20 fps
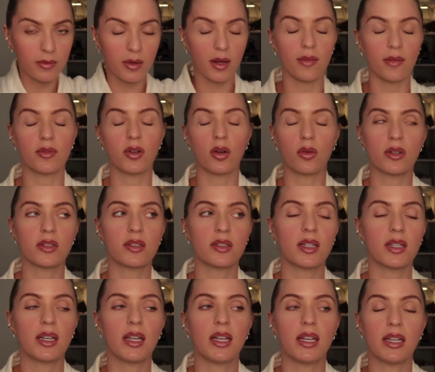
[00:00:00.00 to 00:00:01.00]
I've noticed
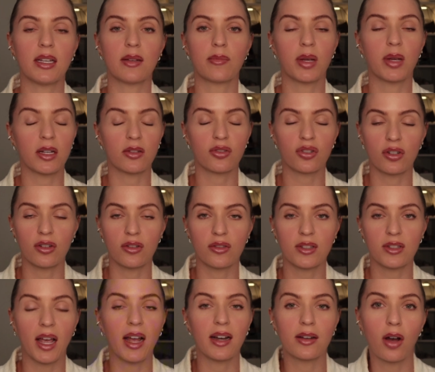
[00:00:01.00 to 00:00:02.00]
it in
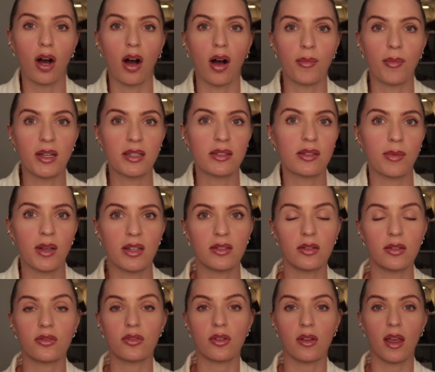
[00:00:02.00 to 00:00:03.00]
pictures and comments. My
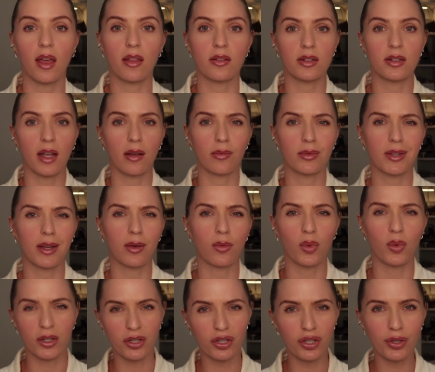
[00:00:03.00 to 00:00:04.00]
sister the other day was like,
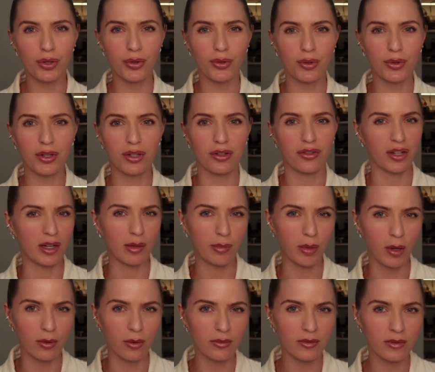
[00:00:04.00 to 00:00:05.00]
what did you do to your
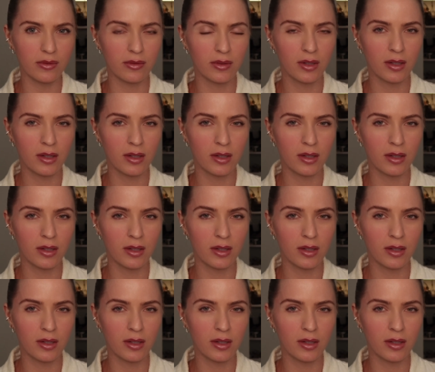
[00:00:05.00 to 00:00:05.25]
cheekbones?